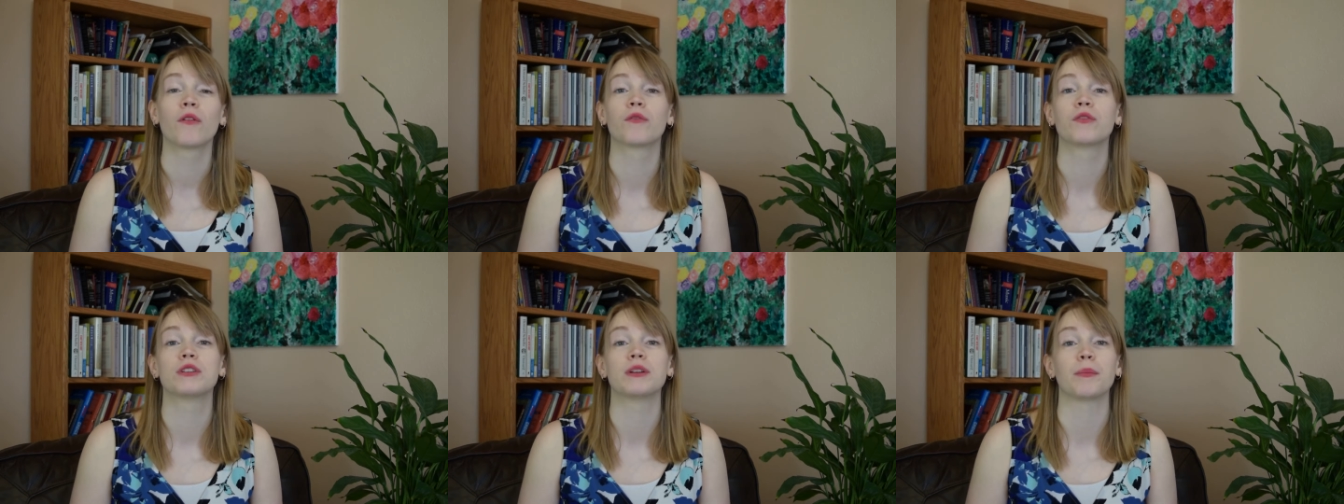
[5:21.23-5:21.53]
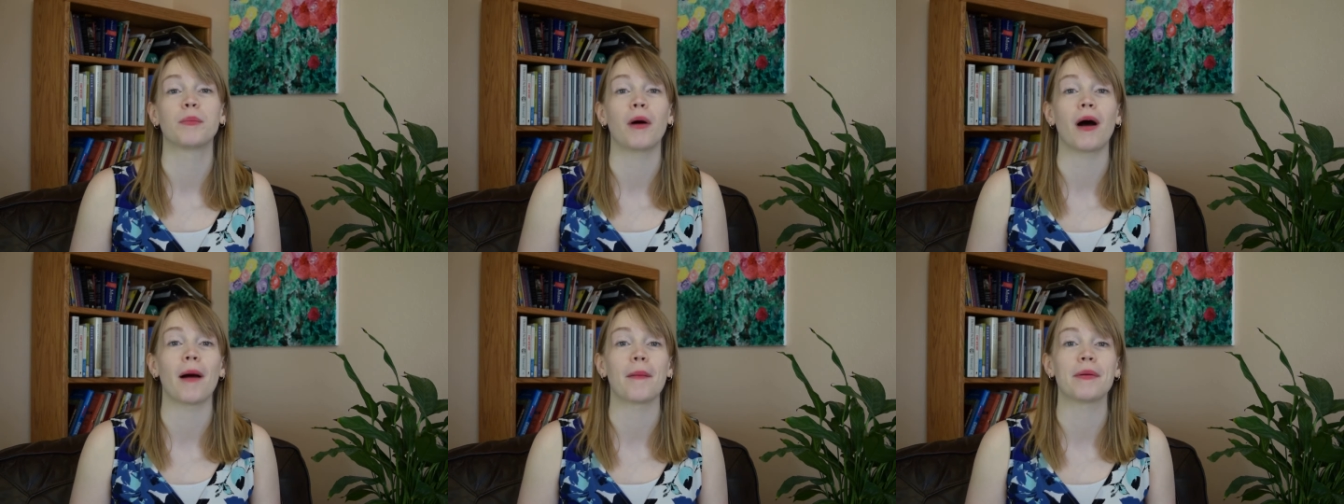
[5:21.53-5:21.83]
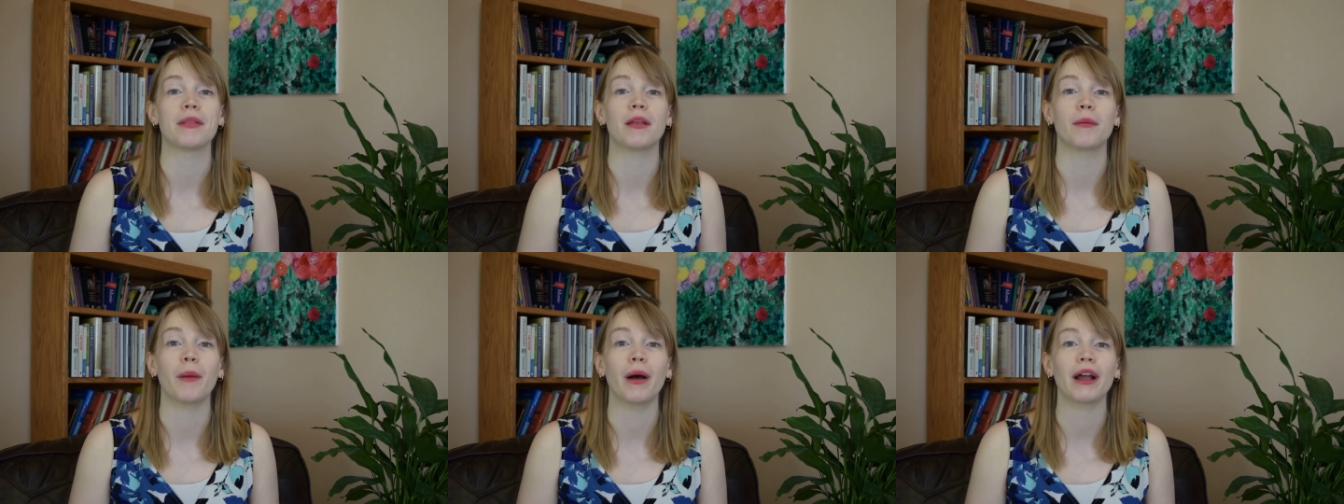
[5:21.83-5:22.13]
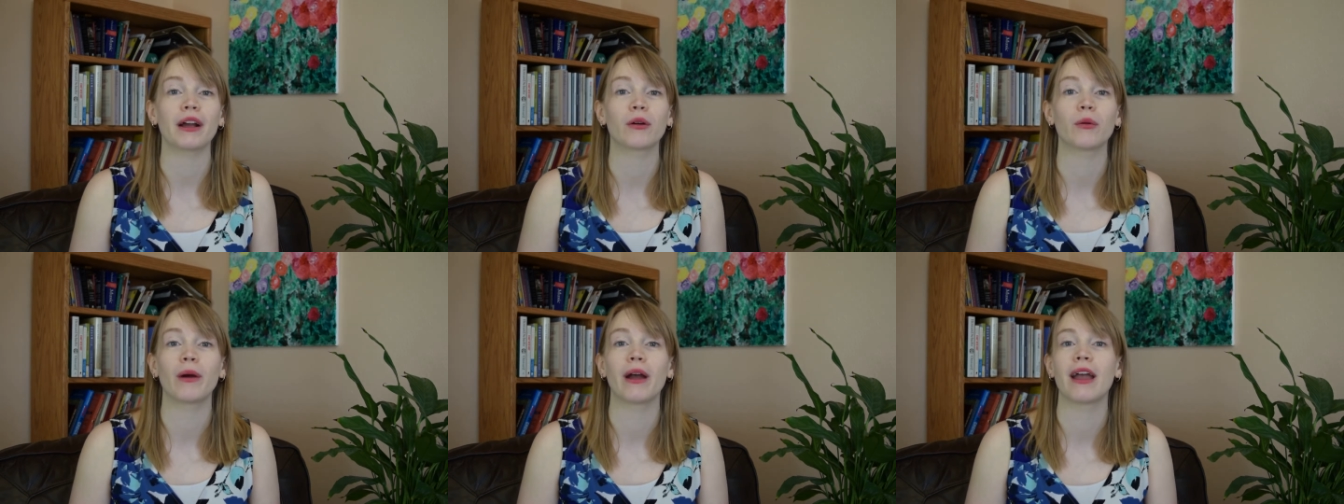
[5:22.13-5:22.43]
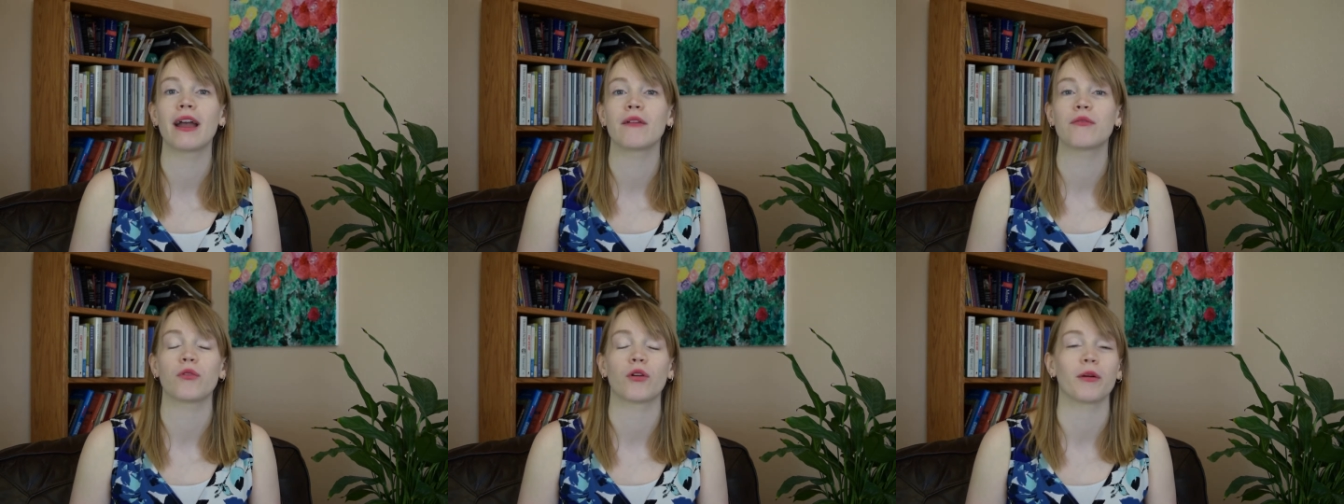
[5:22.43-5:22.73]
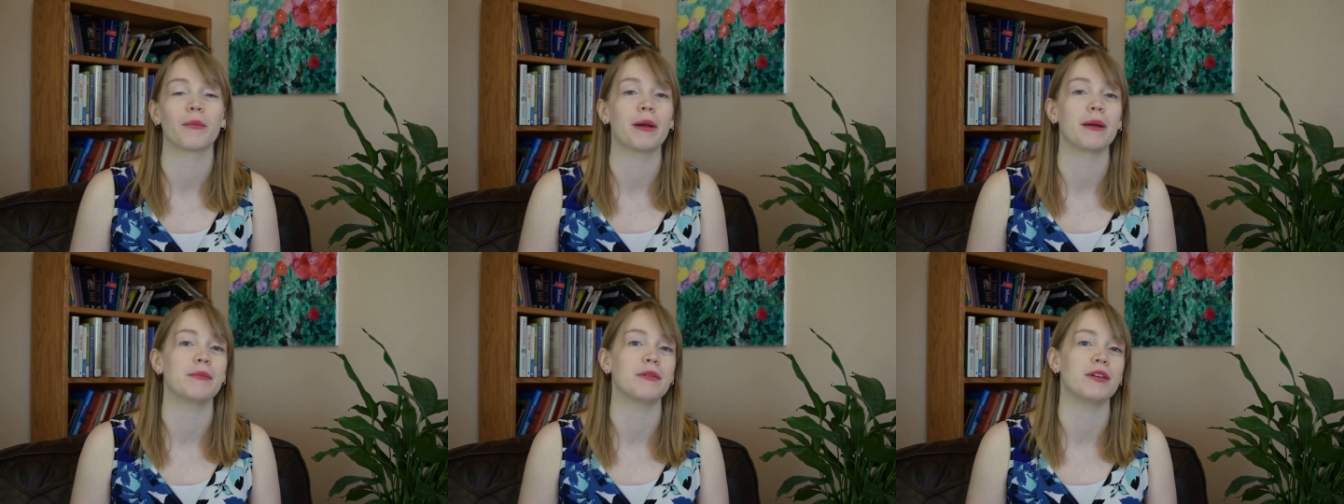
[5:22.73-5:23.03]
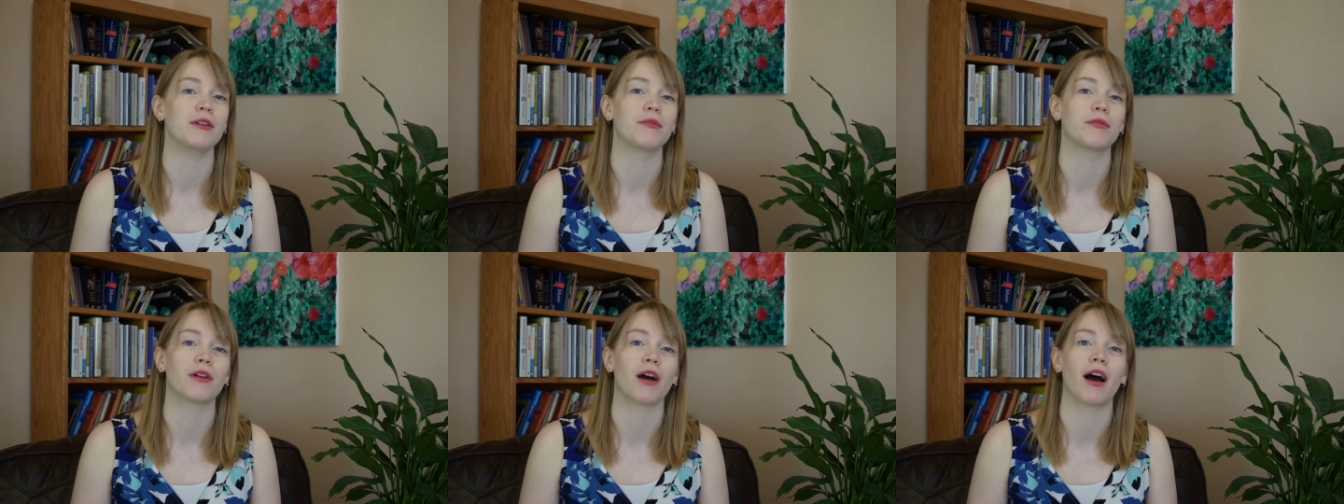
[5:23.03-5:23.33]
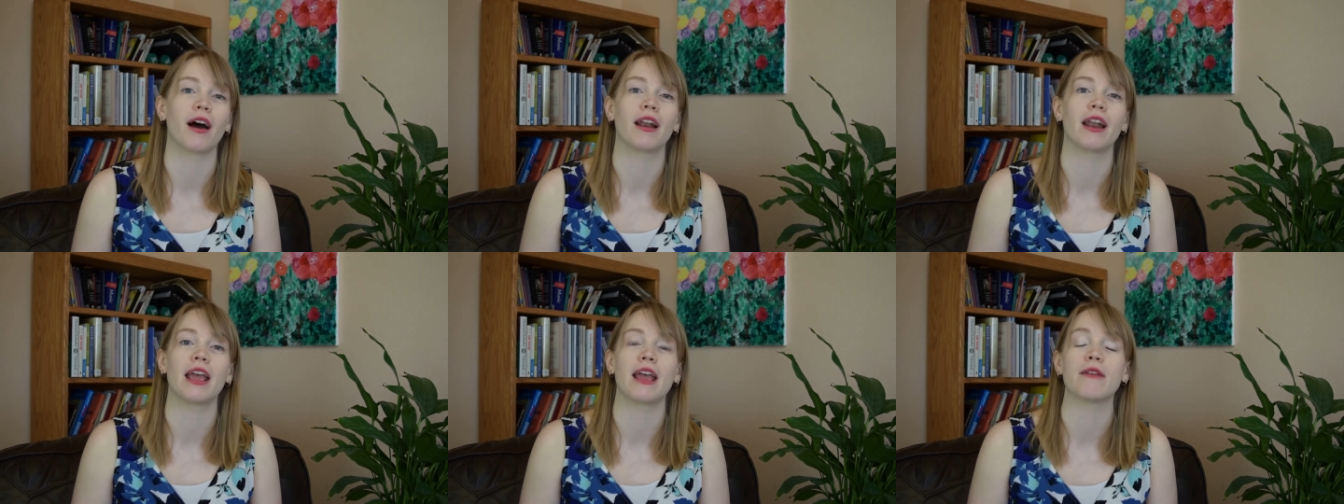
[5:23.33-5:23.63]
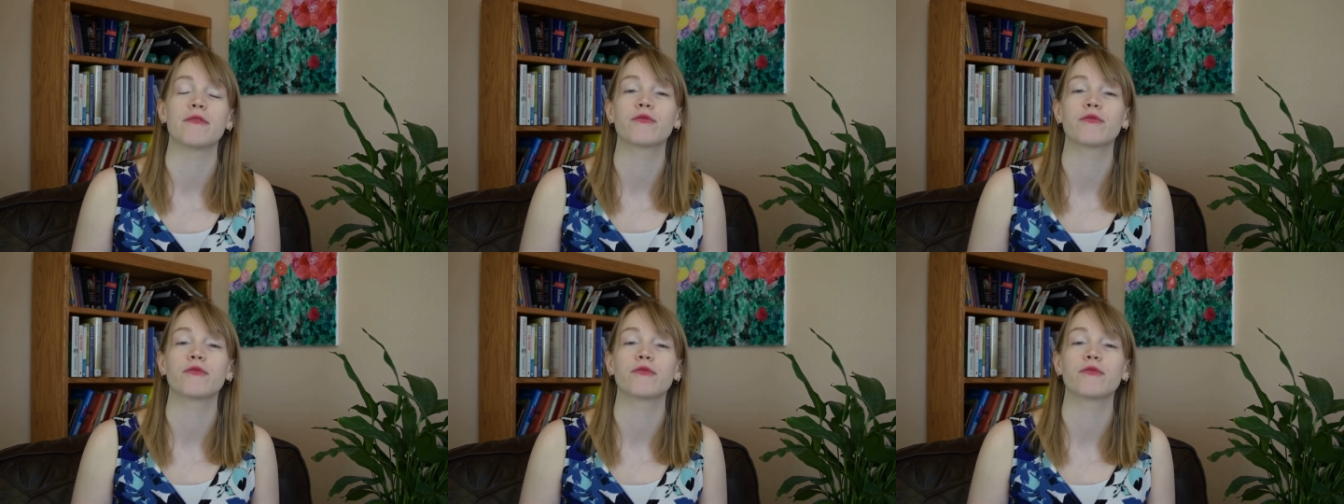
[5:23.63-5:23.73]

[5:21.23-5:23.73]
to pop in the microwave, or maybe you've got a